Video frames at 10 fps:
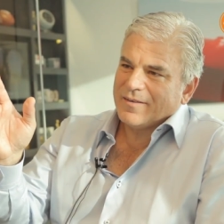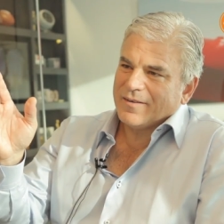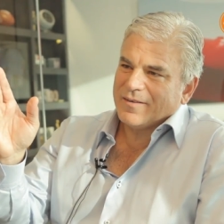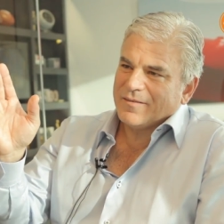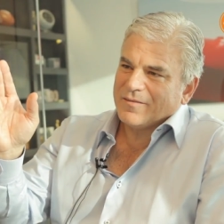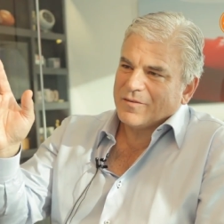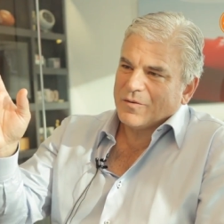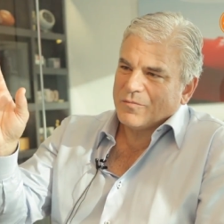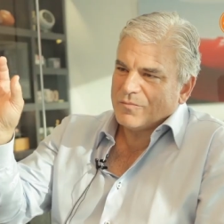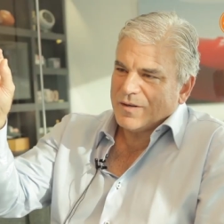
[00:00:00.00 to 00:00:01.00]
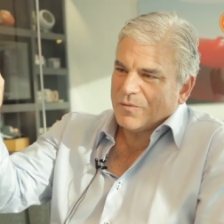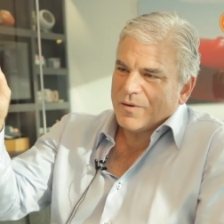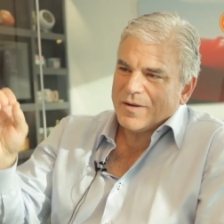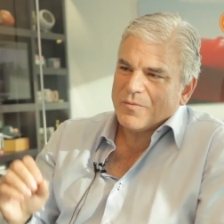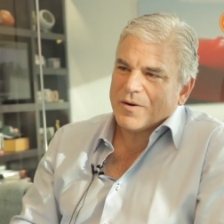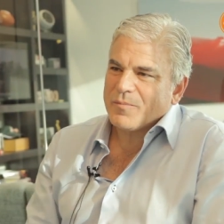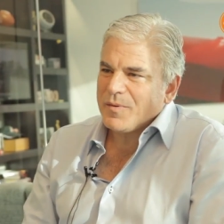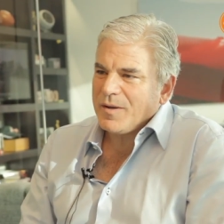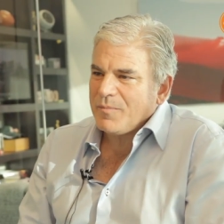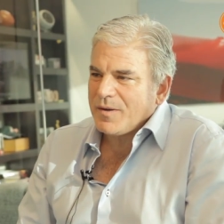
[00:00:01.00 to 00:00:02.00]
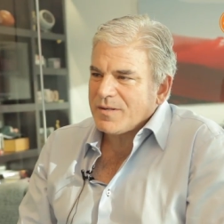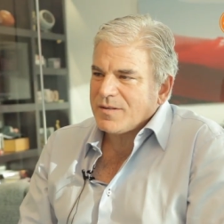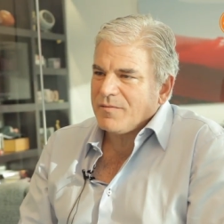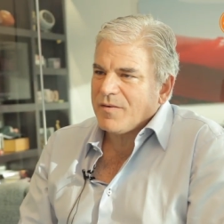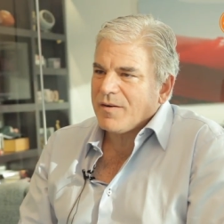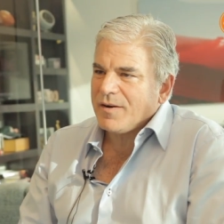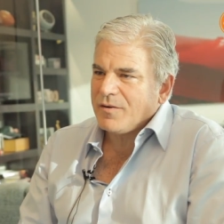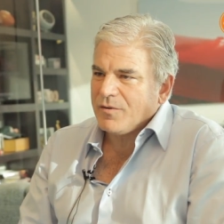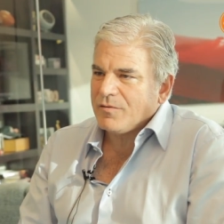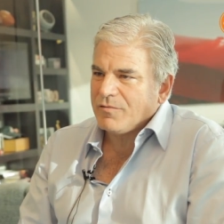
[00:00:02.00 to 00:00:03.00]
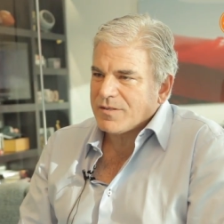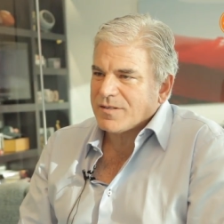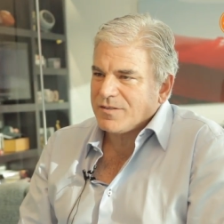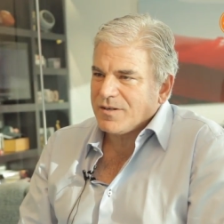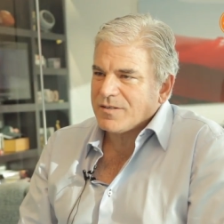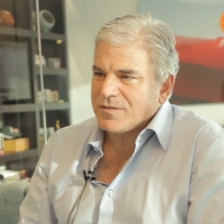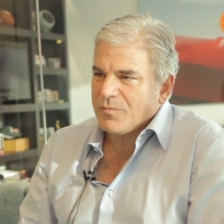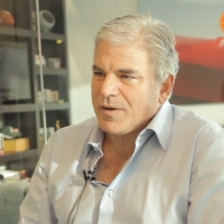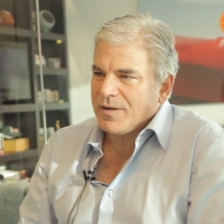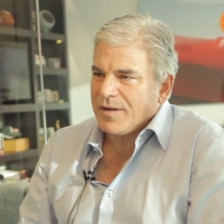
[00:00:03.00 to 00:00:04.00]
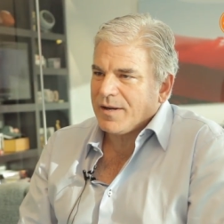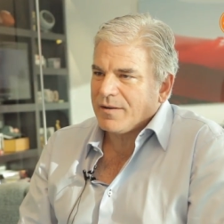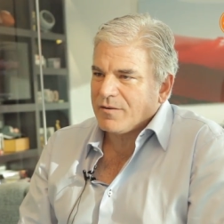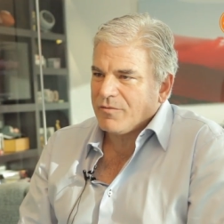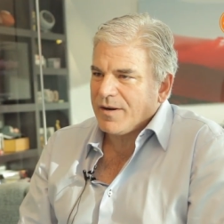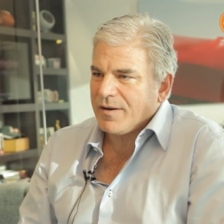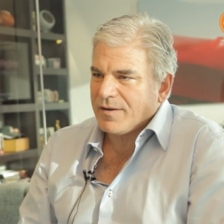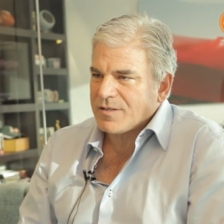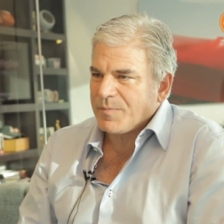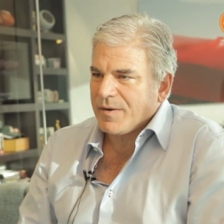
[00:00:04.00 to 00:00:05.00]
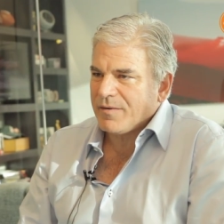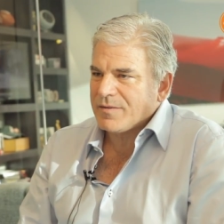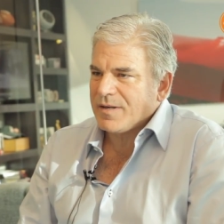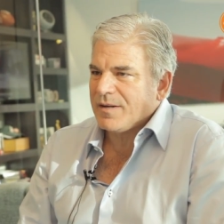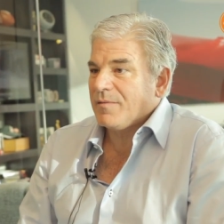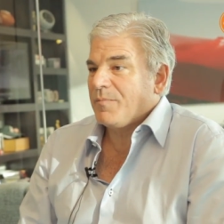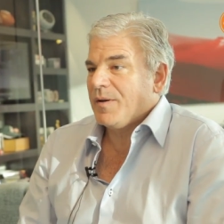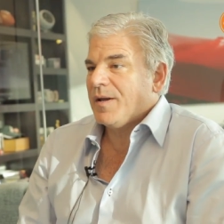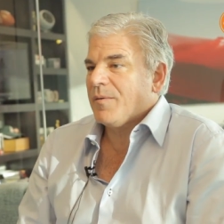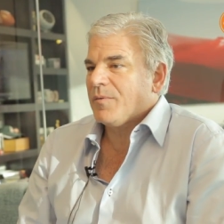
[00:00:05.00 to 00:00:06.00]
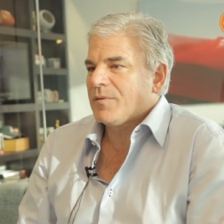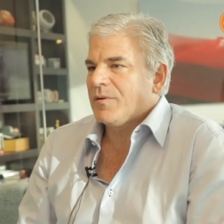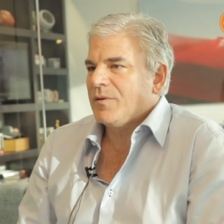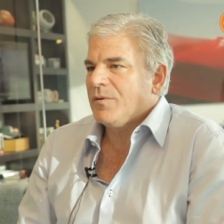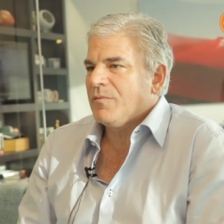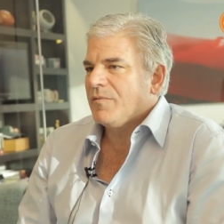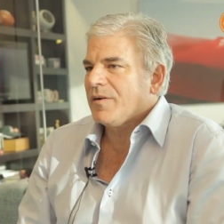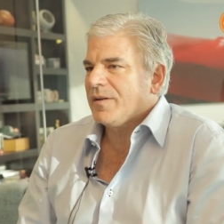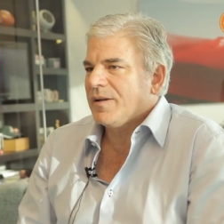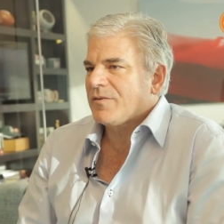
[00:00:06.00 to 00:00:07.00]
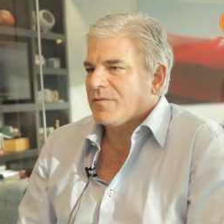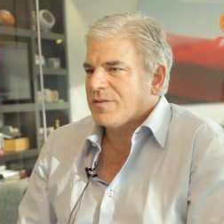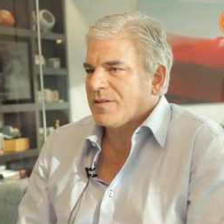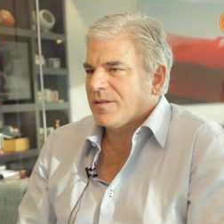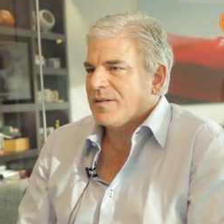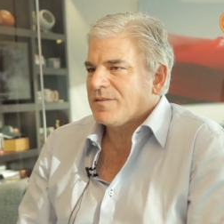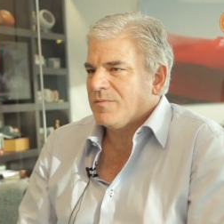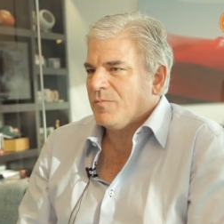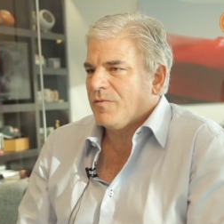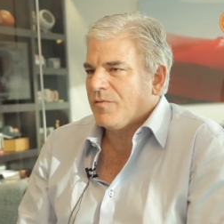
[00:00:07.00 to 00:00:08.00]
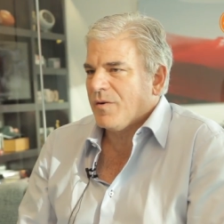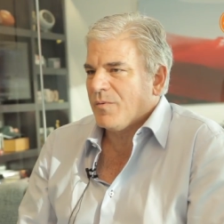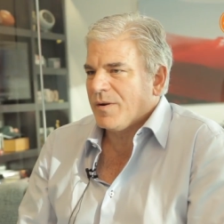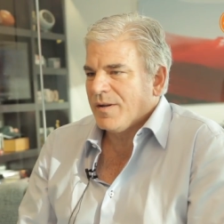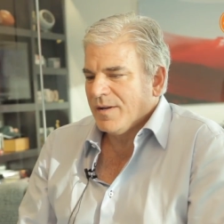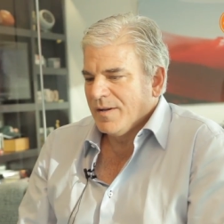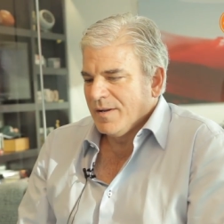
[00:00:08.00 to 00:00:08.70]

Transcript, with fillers: to the to you know where you want to be, but it's a very good risk-adjusted way to get great experience and to be able to do really interesting things as you move forward.